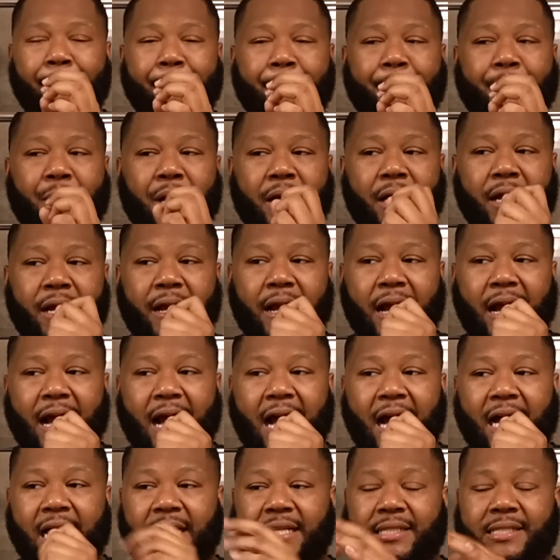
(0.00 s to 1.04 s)
But
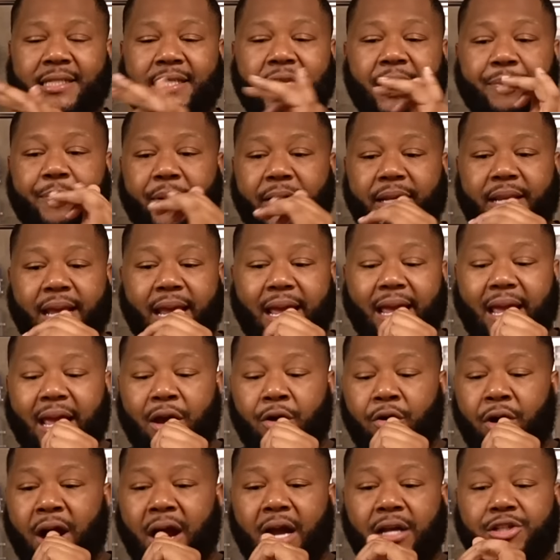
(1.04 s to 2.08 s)
I'll skip a day,
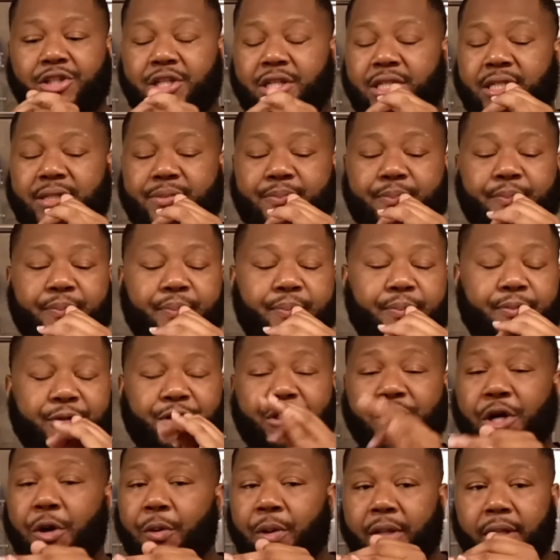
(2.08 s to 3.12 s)
or I just
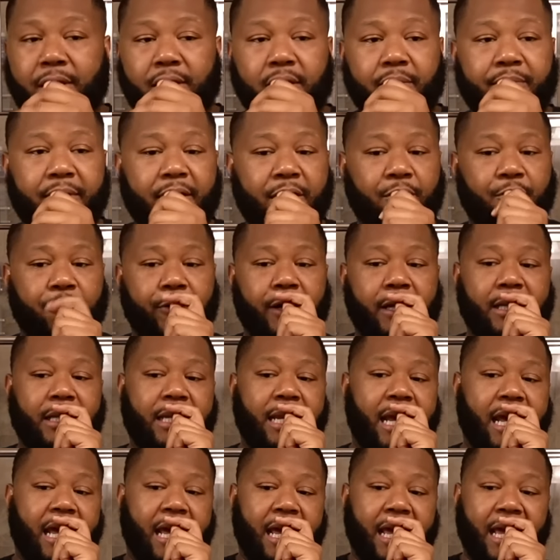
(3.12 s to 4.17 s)
show a little bit one
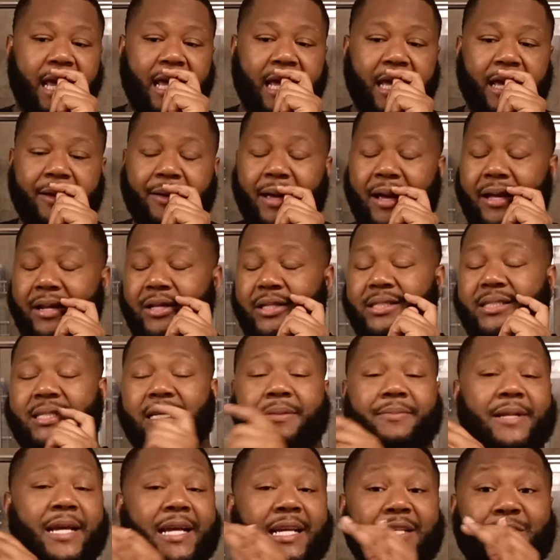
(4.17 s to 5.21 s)
day.
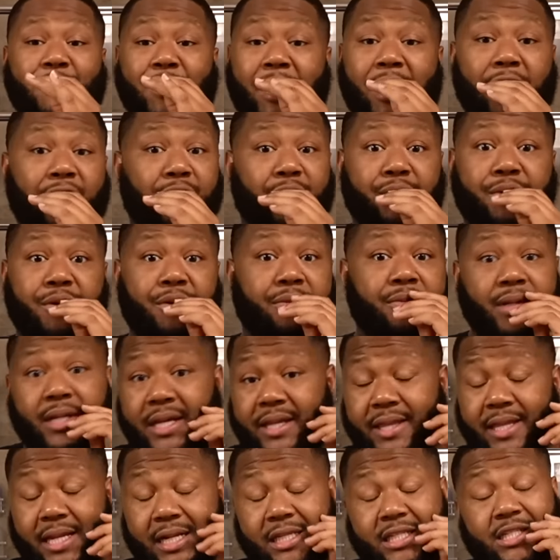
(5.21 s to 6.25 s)
Some days when I don't do
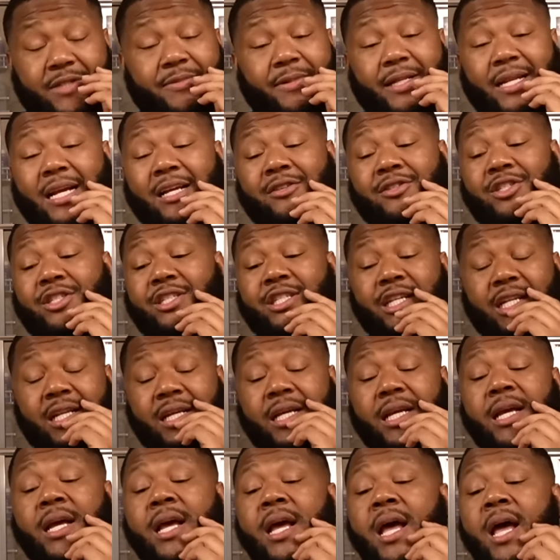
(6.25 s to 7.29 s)
nothing, I just be in the house
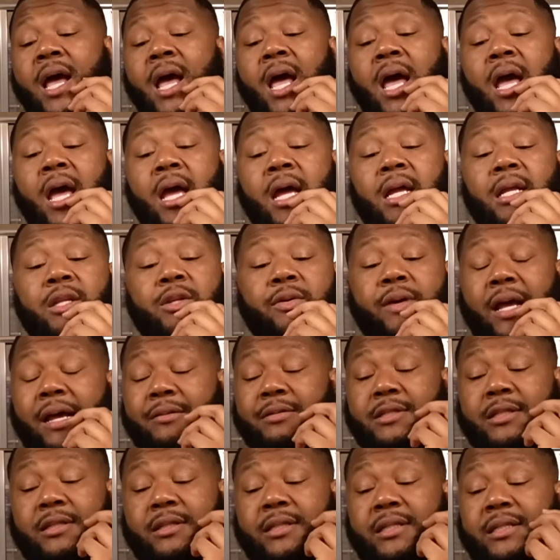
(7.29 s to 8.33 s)
chilling, doing
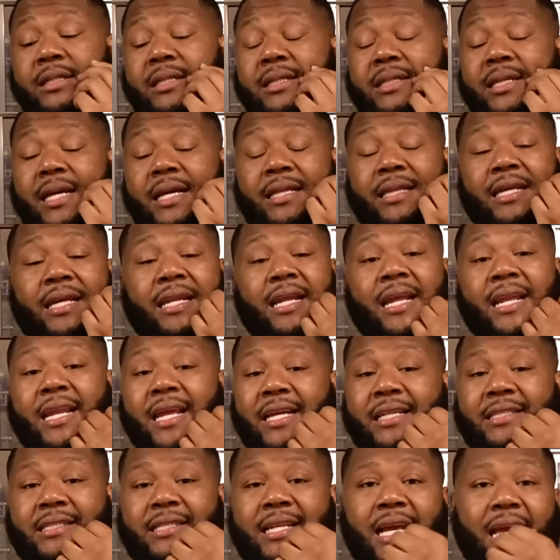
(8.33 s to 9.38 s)
absolutely nothing, and then the
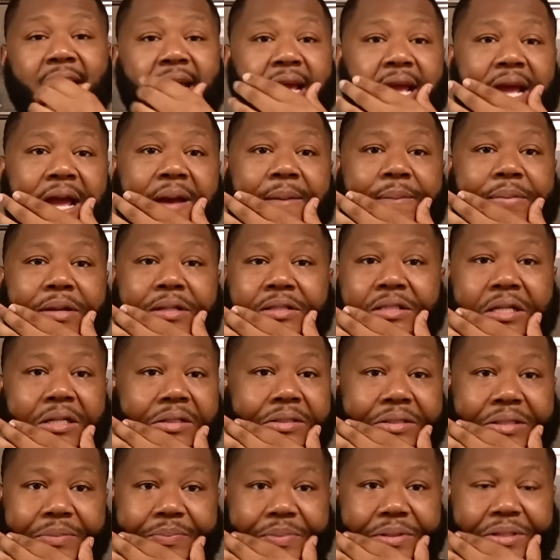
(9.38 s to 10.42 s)
next day I'll be
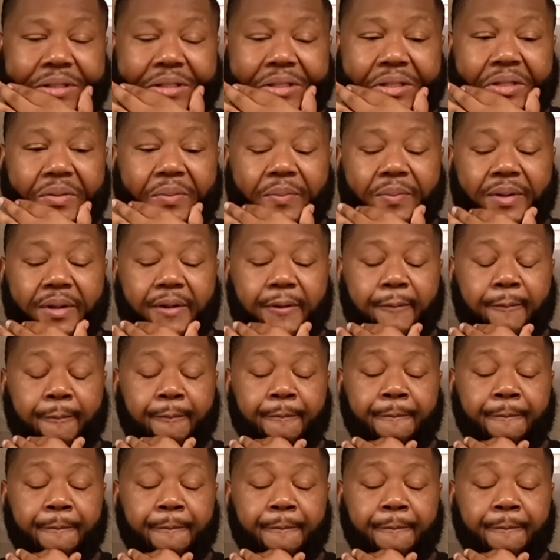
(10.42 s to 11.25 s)
turned up again. But